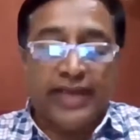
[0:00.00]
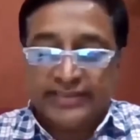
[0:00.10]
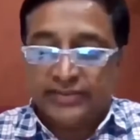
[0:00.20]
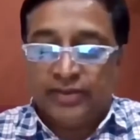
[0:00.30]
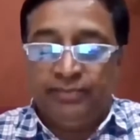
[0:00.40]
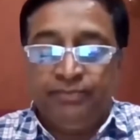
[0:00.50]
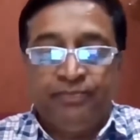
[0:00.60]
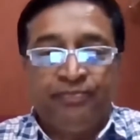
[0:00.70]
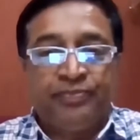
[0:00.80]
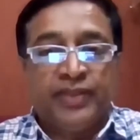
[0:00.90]

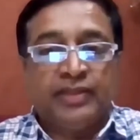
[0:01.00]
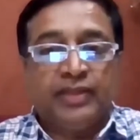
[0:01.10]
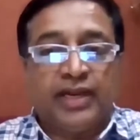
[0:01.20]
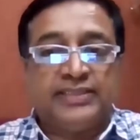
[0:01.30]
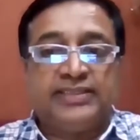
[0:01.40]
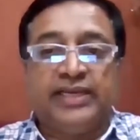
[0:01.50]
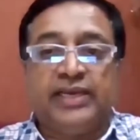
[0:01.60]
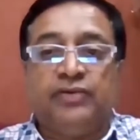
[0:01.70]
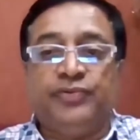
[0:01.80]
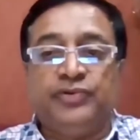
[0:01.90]
NASCOM. That is,
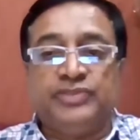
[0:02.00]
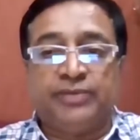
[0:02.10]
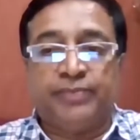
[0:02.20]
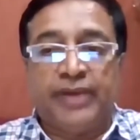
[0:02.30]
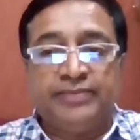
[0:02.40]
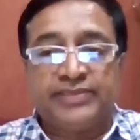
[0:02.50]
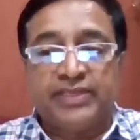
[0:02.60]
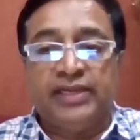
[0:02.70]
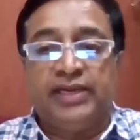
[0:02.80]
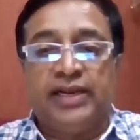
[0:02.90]
they have Future Prime
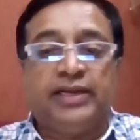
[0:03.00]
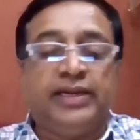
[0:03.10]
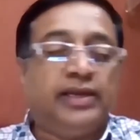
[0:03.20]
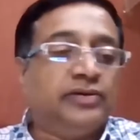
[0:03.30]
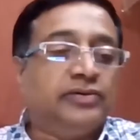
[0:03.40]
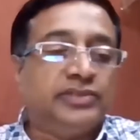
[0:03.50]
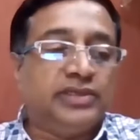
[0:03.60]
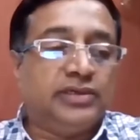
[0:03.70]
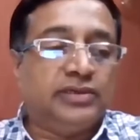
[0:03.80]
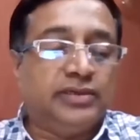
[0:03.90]
Skill and they have
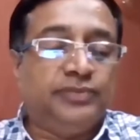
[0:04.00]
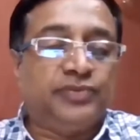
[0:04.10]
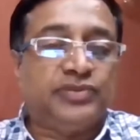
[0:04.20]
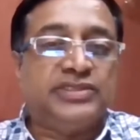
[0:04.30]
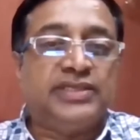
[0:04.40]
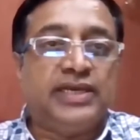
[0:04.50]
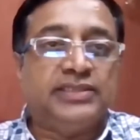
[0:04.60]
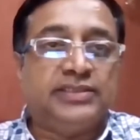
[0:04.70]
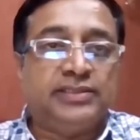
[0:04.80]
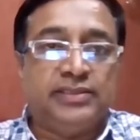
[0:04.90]
Infosys
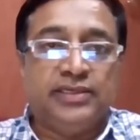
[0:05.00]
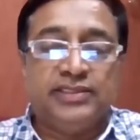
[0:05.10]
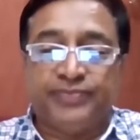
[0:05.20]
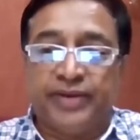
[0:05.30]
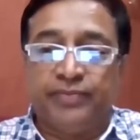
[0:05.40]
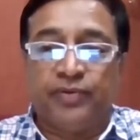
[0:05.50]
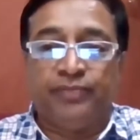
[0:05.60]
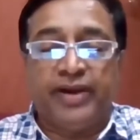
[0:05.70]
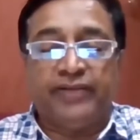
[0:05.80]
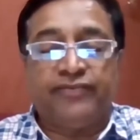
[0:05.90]
has a
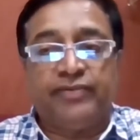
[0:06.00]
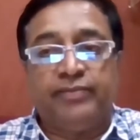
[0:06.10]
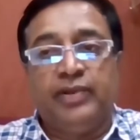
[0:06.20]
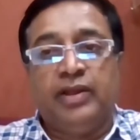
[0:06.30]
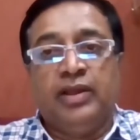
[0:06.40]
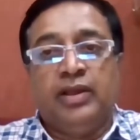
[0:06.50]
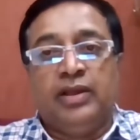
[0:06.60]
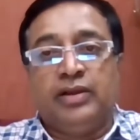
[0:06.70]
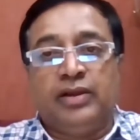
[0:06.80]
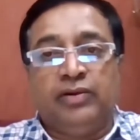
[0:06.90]
Springboard platform.
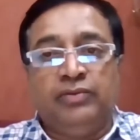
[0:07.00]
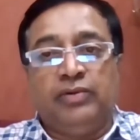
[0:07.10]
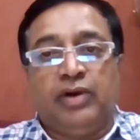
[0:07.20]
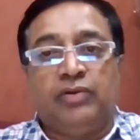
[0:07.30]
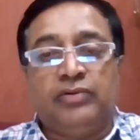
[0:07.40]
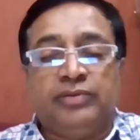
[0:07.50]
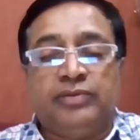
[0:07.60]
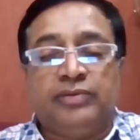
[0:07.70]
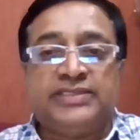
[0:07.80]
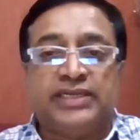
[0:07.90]
Now, out
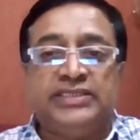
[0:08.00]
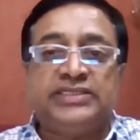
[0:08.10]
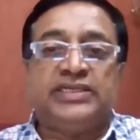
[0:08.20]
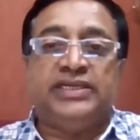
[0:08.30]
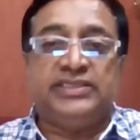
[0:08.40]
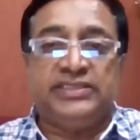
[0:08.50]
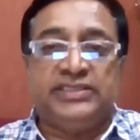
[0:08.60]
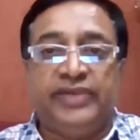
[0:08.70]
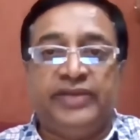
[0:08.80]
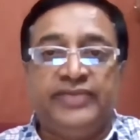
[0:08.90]
of this
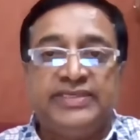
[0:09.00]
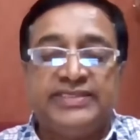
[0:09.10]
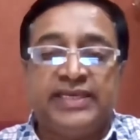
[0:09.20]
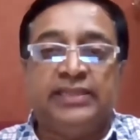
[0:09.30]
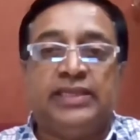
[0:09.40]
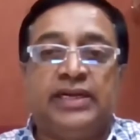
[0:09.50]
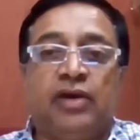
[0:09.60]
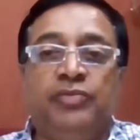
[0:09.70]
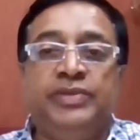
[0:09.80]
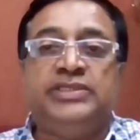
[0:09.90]
registration, when we say that
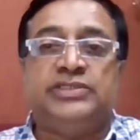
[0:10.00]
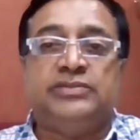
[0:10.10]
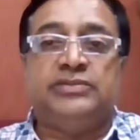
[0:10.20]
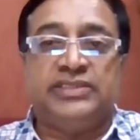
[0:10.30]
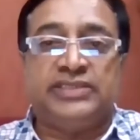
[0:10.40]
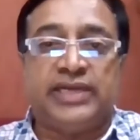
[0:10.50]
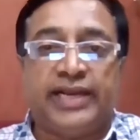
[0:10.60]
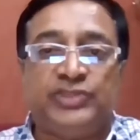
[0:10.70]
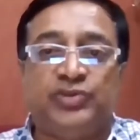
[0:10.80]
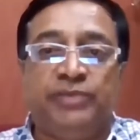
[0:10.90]
how many students are
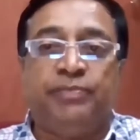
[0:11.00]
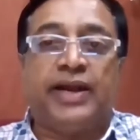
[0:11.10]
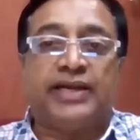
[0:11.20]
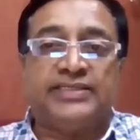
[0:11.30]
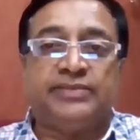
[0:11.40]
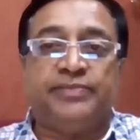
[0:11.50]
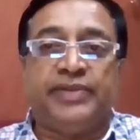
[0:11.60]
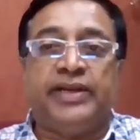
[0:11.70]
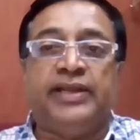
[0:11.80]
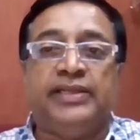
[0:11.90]
actually
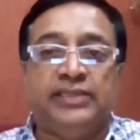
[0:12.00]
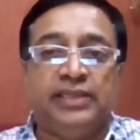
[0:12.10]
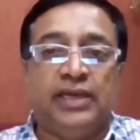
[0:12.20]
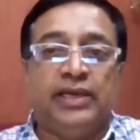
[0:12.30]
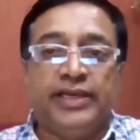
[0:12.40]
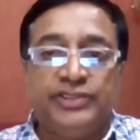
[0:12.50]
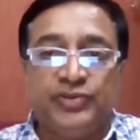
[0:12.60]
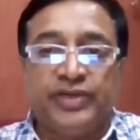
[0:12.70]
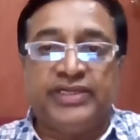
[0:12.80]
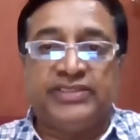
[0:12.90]
participating in
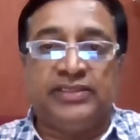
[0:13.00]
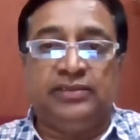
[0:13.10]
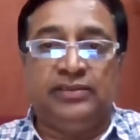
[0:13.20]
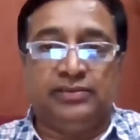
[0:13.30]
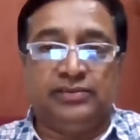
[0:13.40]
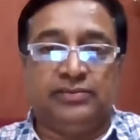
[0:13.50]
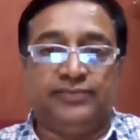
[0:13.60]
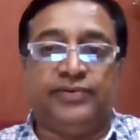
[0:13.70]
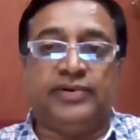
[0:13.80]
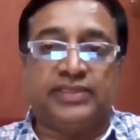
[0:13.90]
education
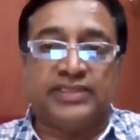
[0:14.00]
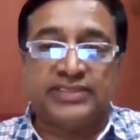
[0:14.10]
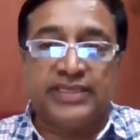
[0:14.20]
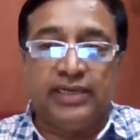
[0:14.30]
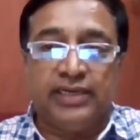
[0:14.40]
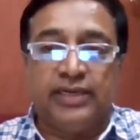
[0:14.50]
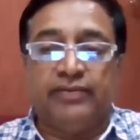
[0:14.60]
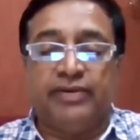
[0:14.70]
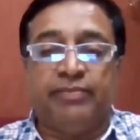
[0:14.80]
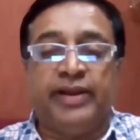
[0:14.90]
for the skill
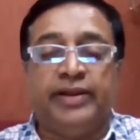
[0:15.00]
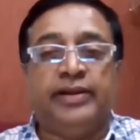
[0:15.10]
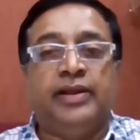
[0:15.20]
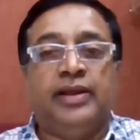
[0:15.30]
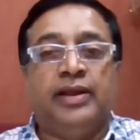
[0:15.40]
development,